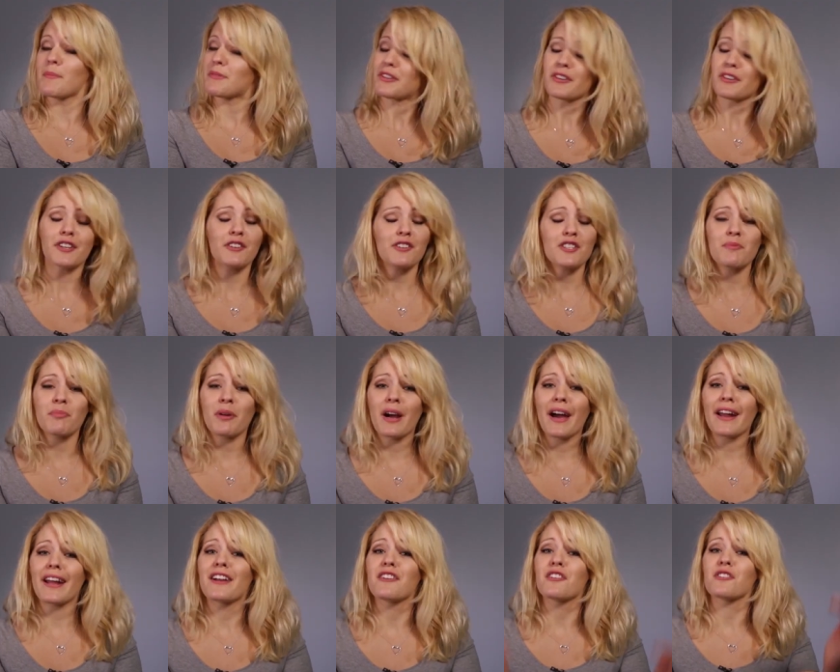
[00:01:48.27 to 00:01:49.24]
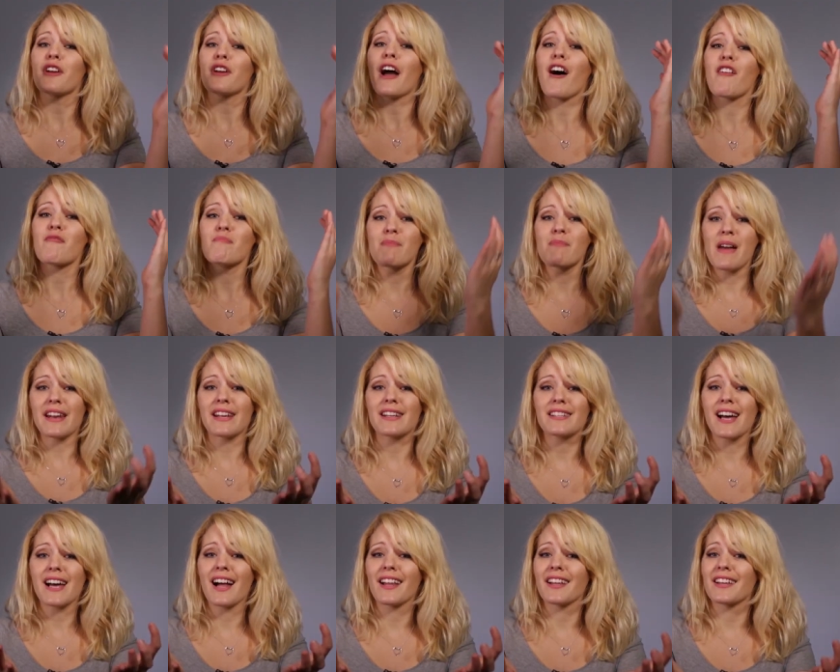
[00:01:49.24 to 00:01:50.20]
I'm sorry, Chris Pratt, I know you have
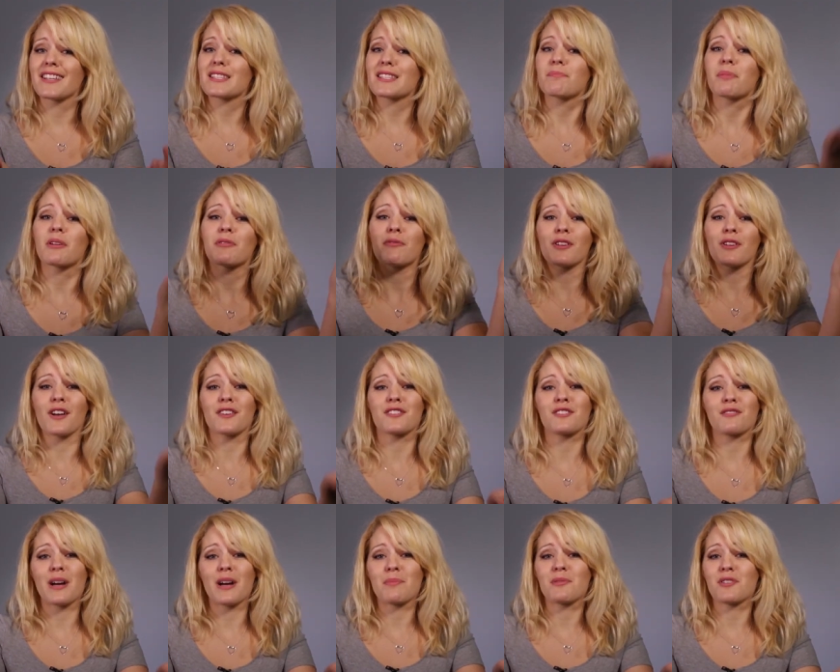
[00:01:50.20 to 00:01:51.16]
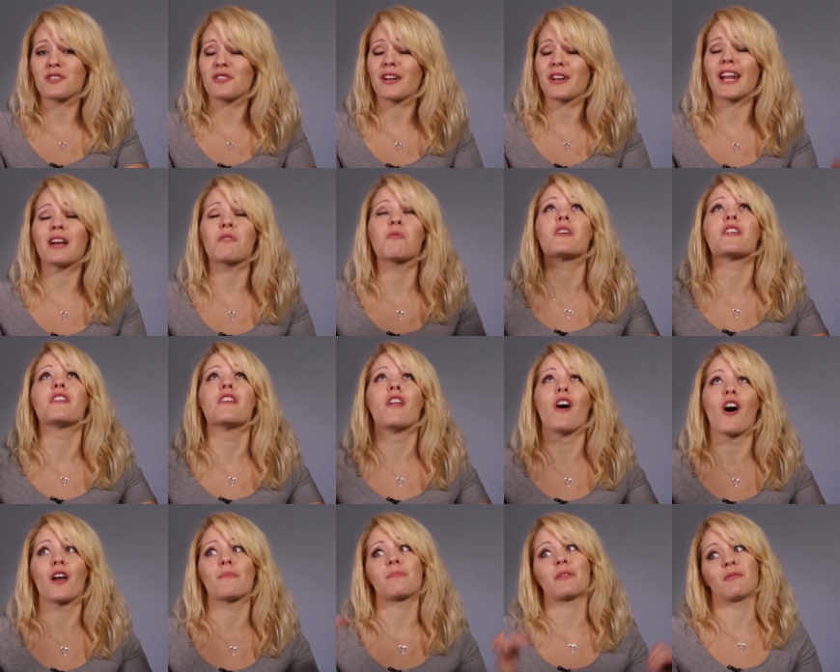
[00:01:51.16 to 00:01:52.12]
many talents, but velociraptor training would
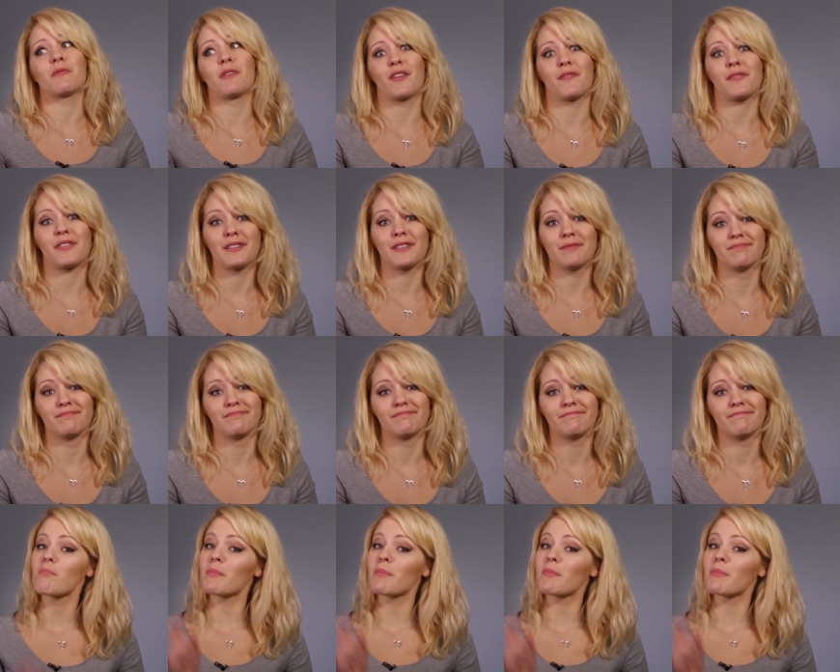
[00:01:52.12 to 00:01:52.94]
not be one of them.